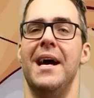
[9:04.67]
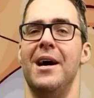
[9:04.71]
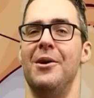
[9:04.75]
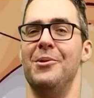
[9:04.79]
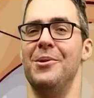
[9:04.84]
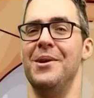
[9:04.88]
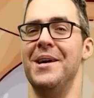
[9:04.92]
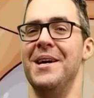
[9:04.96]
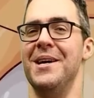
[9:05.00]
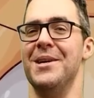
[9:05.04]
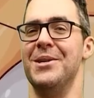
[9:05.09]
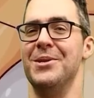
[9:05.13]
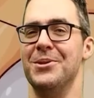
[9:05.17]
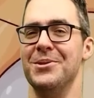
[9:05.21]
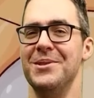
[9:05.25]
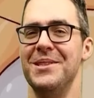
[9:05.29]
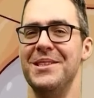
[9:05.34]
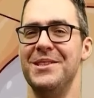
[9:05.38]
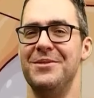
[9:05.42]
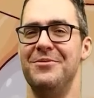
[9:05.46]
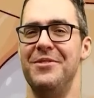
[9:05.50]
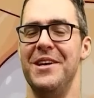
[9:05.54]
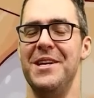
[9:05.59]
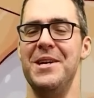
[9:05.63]
Now, during
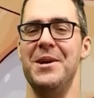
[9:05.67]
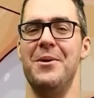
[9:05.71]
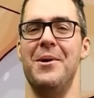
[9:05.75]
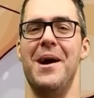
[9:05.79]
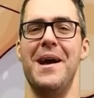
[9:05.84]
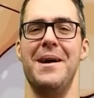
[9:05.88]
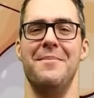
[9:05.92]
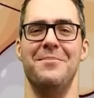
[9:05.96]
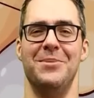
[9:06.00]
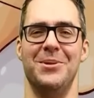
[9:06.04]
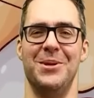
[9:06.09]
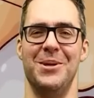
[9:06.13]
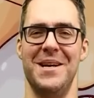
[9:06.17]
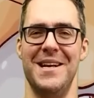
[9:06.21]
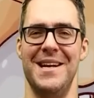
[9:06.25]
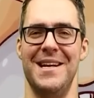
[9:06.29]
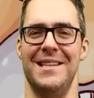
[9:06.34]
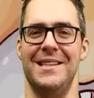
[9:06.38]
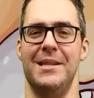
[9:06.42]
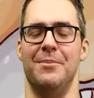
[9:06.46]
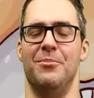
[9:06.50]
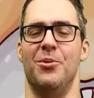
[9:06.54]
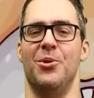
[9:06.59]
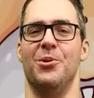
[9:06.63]
this video, I am looking
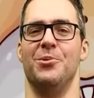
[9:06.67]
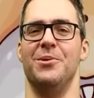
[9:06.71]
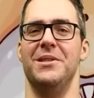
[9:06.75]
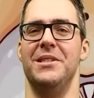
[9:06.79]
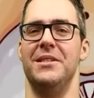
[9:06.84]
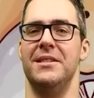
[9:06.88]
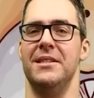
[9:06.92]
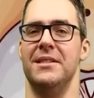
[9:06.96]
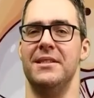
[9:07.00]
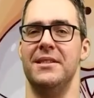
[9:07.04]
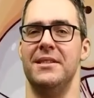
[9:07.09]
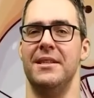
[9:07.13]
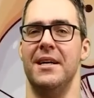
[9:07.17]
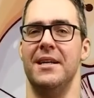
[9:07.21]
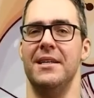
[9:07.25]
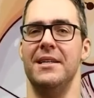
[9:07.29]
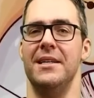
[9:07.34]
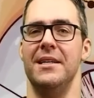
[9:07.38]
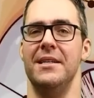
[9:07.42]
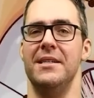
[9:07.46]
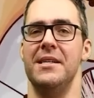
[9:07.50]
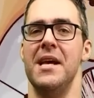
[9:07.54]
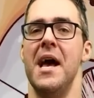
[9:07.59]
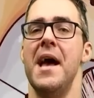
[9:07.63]
at the more recent
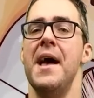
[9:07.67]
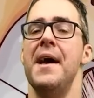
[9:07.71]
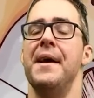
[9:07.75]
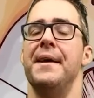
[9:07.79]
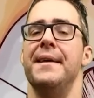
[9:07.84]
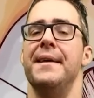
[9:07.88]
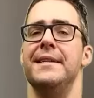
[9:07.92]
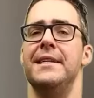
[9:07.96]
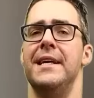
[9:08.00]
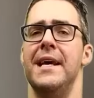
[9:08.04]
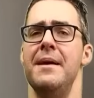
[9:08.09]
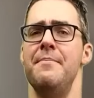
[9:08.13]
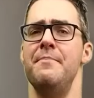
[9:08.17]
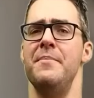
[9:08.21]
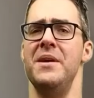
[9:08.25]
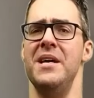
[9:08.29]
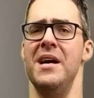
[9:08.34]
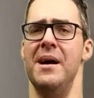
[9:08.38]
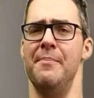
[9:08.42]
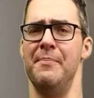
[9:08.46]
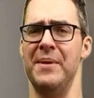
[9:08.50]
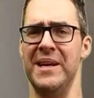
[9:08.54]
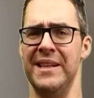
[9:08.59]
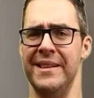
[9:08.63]
studies hit
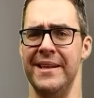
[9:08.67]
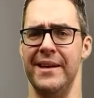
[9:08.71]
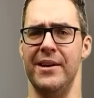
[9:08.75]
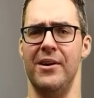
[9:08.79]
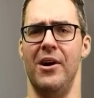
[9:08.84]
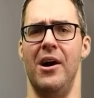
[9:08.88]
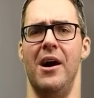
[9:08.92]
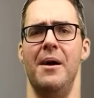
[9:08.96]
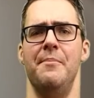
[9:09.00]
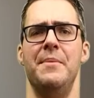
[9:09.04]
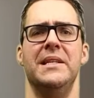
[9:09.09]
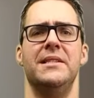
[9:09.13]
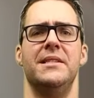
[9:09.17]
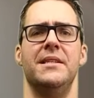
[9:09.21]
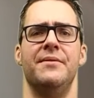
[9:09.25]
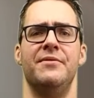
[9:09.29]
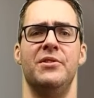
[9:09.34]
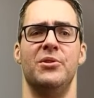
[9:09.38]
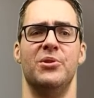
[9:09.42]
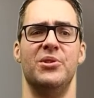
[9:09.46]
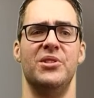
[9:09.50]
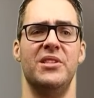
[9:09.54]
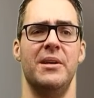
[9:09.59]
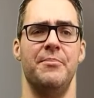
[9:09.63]
me up in the comments
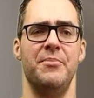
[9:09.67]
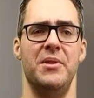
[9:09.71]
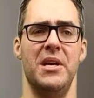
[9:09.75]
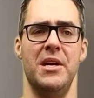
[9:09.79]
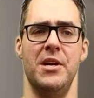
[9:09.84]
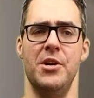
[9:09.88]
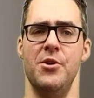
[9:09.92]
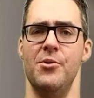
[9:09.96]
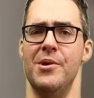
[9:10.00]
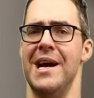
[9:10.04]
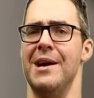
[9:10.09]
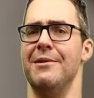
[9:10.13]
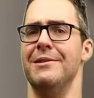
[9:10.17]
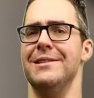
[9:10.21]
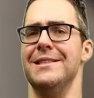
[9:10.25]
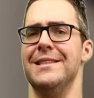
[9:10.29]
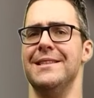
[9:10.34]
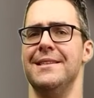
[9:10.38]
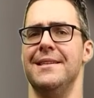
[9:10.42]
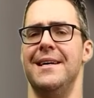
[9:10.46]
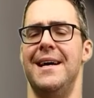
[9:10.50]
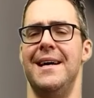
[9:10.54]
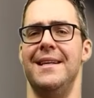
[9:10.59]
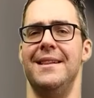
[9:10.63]
if there's something new and I will
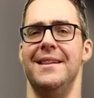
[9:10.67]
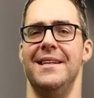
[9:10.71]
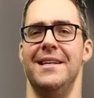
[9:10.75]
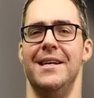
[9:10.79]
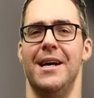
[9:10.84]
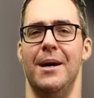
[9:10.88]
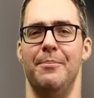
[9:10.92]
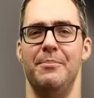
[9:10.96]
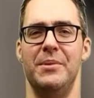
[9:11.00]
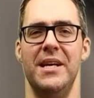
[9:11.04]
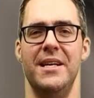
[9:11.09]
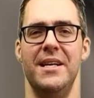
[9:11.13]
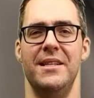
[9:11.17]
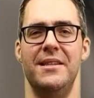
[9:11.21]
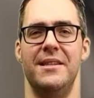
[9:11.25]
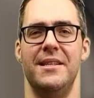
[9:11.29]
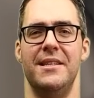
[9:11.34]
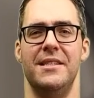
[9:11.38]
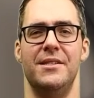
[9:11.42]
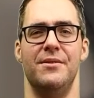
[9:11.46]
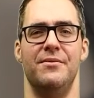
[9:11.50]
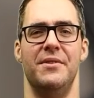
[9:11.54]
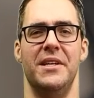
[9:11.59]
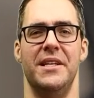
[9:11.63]
gladly update this